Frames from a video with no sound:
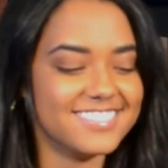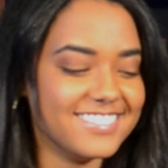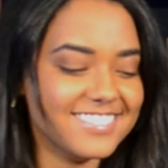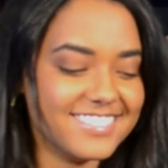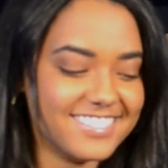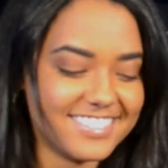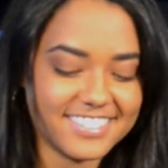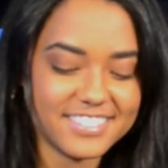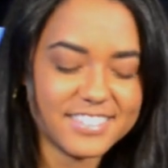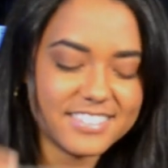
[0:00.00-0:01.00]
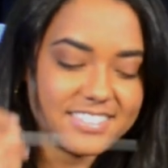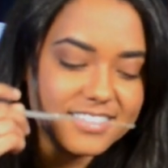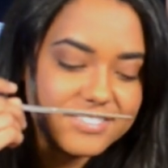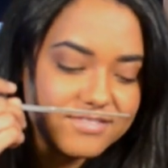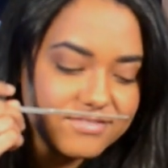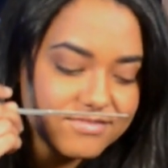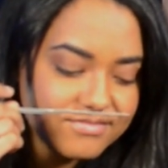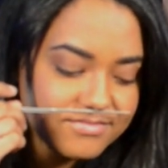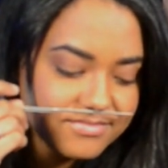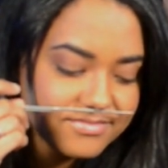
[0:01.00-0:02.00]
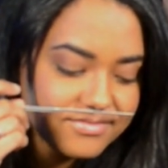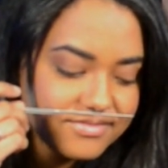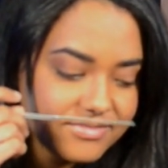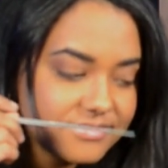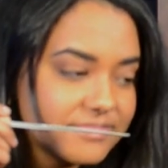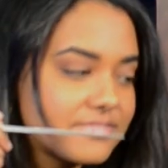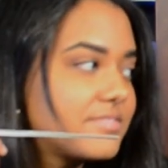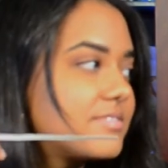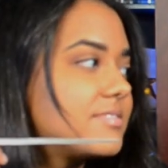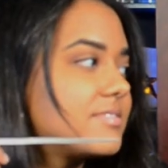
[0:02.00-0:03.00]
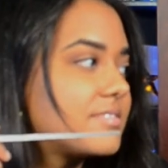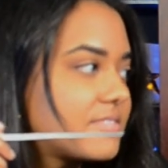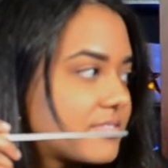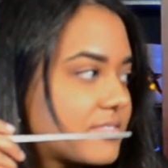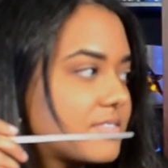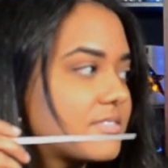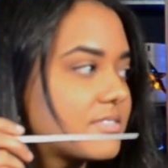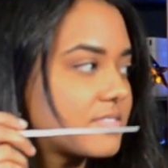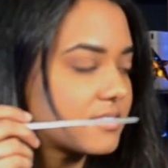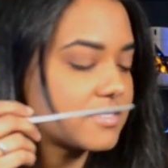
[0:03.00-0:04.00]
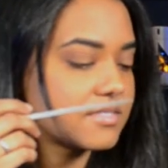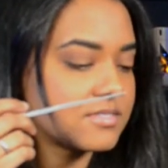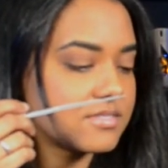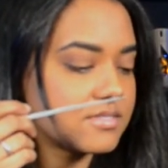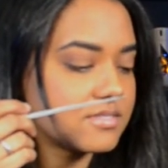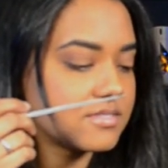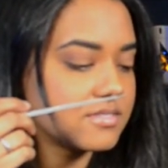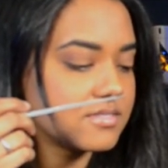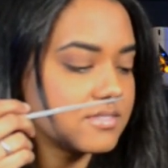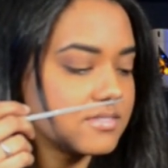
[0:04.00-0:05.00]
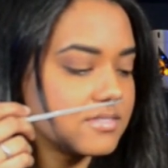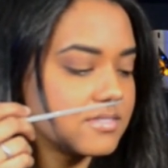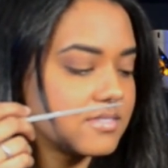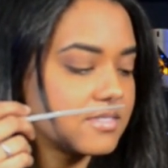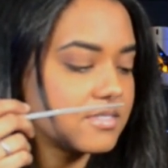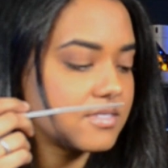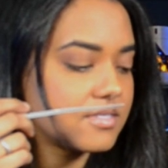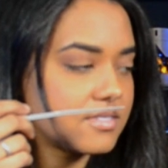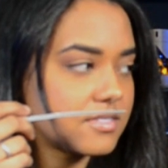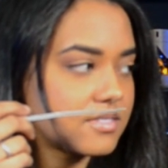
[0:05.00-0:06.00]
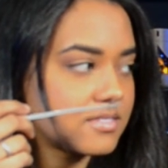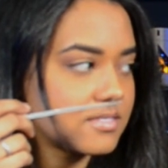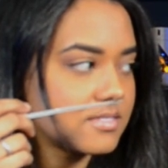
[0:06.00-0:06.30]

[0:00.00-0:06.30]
It has a very smooth olfactory texture, which I really, really like. It kind of, when I smell it, reminds me